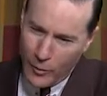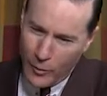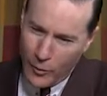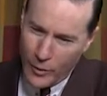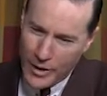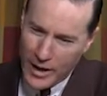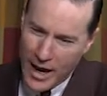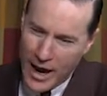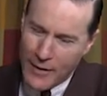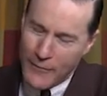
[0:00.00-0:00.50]

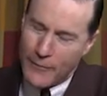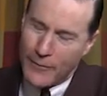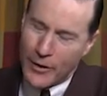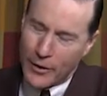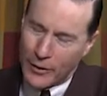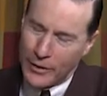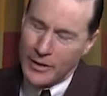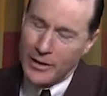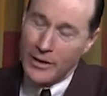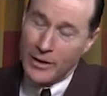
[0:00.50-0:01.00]
we have
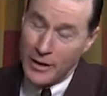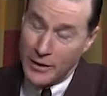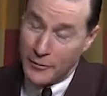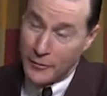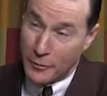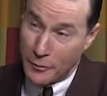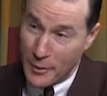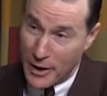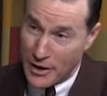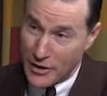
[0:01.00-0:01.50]
very little
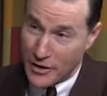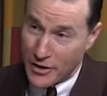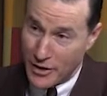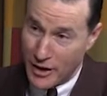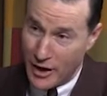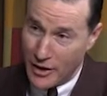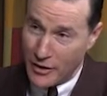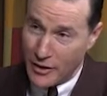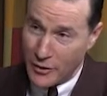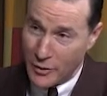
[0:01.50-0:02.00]

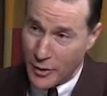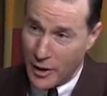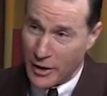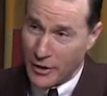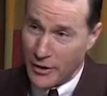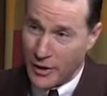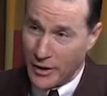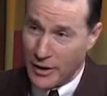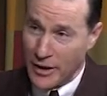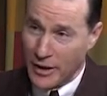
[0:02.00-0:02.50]
information on the
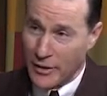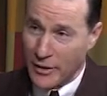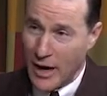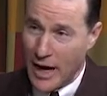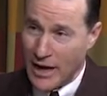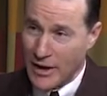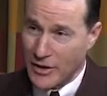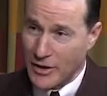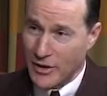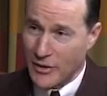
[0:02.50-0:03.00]
drug-drug
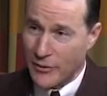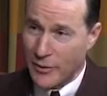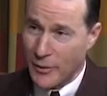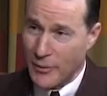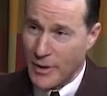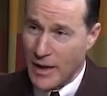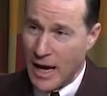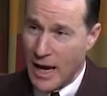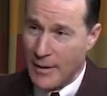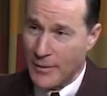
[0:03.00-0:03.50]
interactions
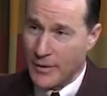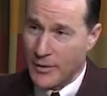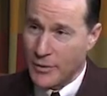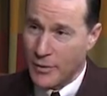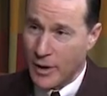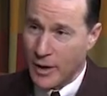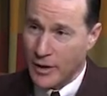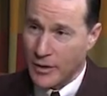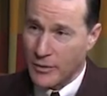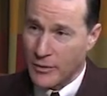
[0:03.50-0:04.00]
from the Abbott
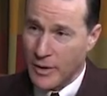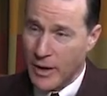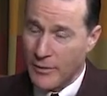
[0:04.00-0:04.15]
drugs.